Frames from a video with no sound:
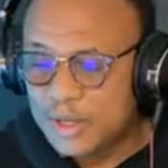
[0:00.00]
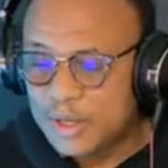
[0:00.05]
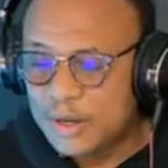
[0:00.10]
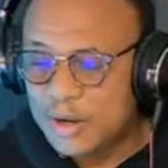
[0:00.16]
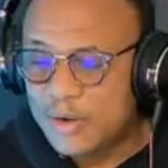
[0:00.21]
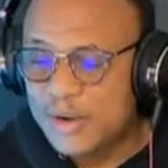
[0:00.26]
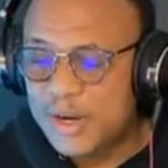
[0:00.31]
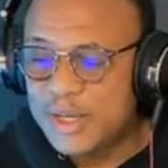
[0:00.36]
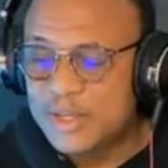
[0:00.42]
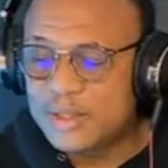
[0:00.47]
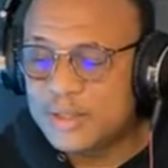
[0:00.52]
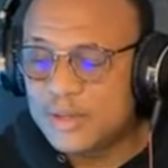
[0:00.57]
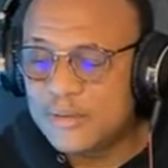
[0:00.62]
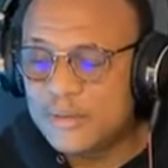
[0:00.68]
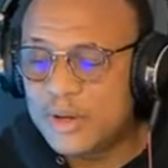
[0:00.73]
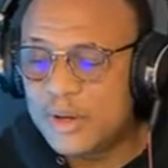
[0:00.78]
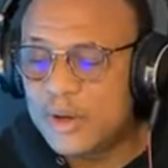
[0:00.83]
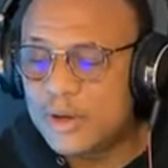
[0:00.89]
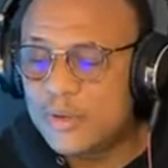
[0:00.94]
for the
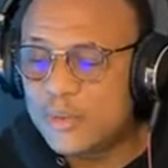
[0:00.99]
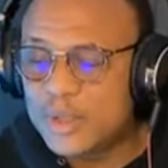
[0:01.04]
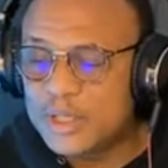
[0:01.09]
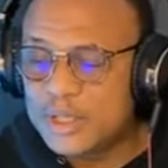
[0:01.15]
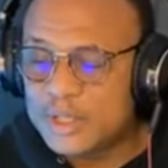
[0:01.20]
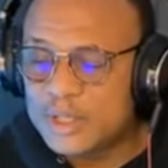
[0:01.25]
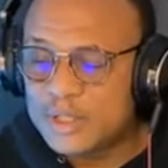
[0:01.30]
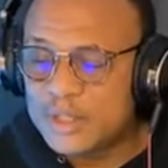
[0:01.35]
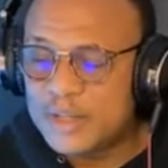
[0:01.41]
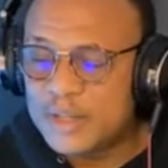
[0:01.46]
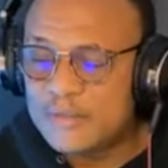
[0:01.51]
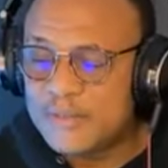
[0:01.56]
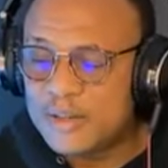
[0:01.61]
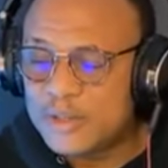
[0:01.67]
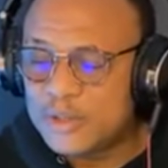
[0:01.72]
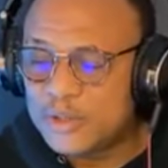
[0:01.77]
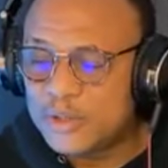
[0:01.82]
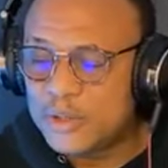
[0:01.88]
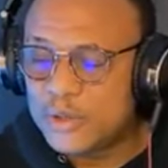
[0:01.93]
grace of God which is
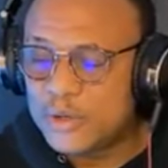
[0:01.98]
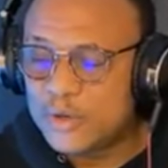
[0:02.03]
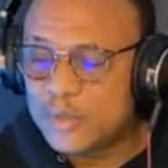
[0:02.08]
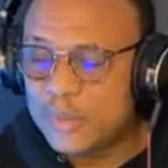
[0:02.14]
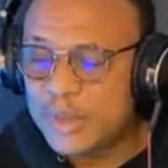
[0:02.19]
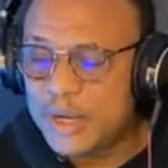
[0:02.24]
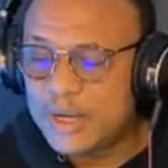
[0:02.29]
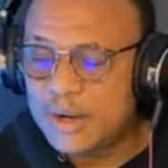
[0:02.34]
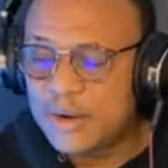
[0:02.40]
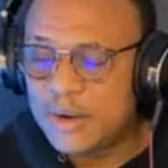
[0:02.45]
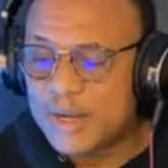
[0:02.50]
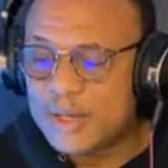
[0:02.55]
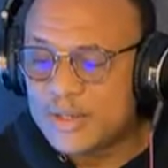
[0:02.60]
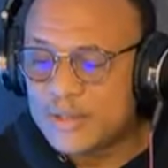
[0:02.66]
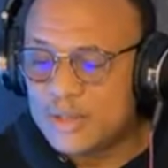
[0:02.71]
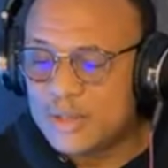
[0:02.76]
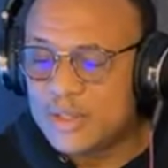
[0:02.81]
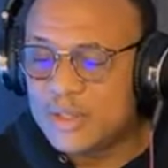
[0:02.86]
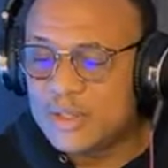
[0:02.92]
given to you by
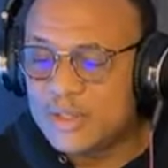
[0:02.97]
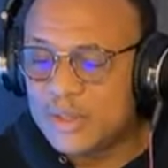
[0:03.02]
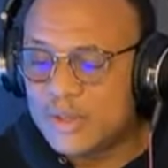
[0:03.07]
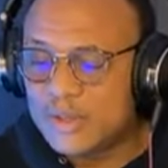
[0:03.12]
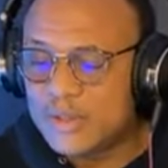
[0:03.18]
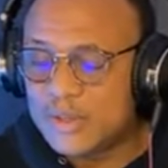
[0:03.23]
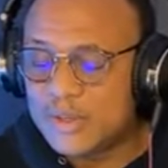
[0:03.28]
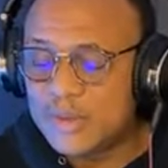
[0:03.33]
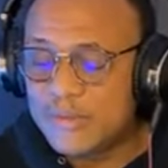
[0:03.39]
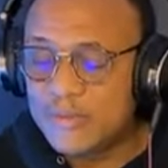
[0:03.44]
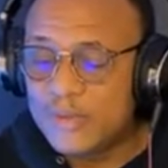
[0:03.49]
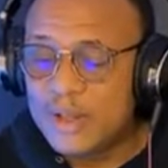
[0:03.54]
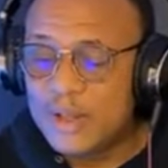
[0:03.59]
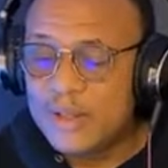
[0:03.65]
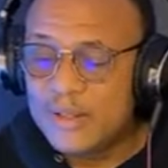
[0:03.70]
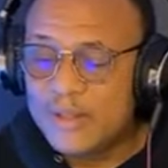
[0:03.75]
Christ Jesus,